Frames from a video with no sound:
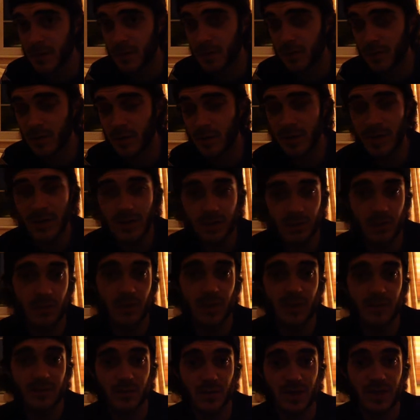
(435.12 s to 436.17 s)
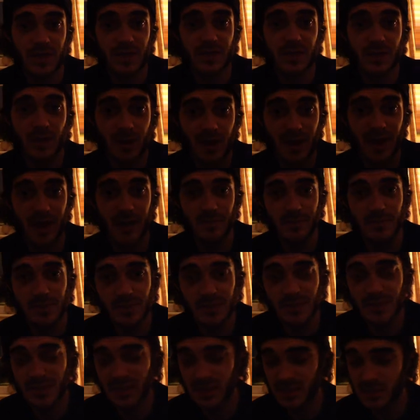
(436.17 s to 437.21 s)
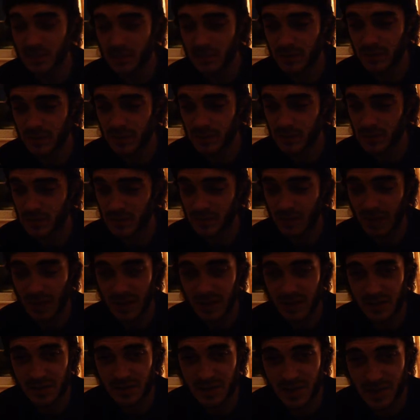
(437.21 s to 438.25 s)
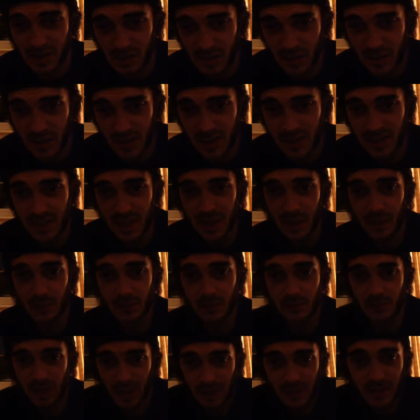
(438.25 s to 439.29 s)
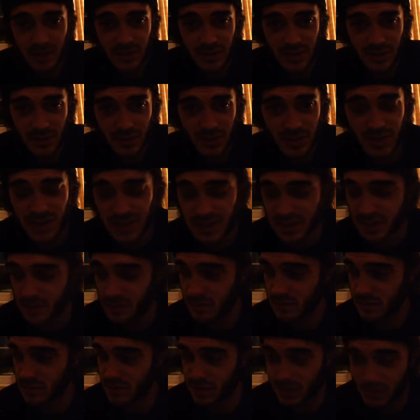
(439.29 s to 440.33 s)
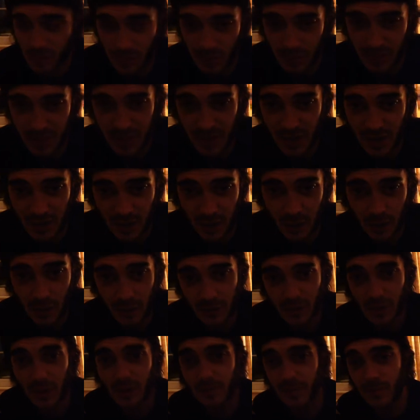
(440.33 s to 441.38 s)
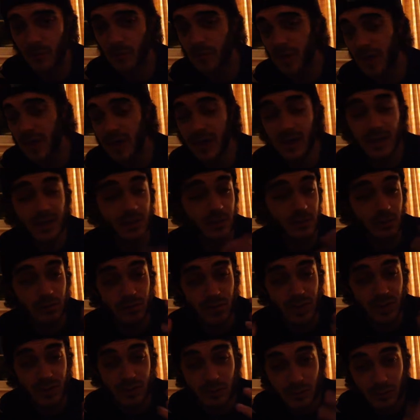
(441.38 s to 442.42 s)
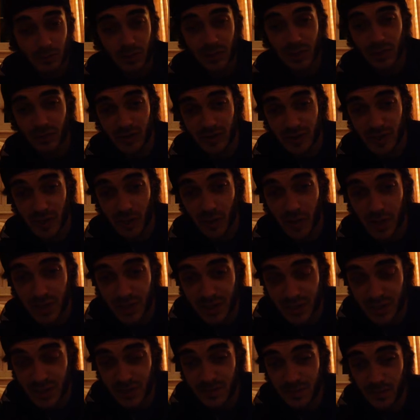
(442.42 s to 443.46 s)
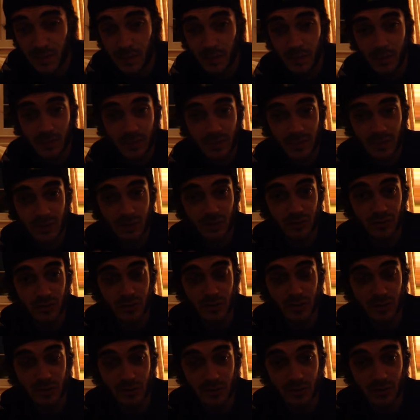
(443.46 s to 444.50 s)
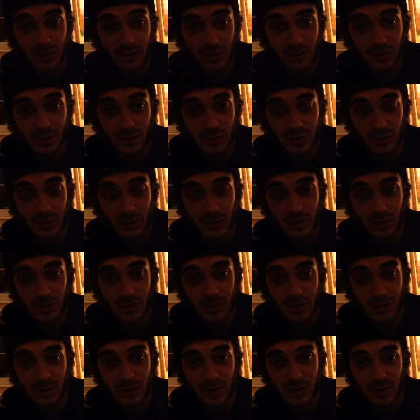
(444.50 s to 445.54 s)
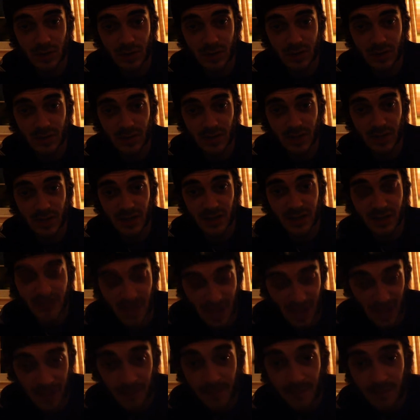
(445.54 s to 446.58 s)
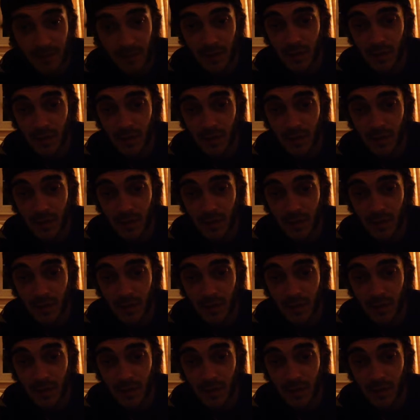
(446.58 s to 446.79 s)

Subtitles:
But anyway, we'll have to wait and see what happens. It's all to do with the balance of the side and how balanced the side is. Should Widdop stay in the halves? We've got a fullback. These are all interesting questions for some George Dragons fans to have.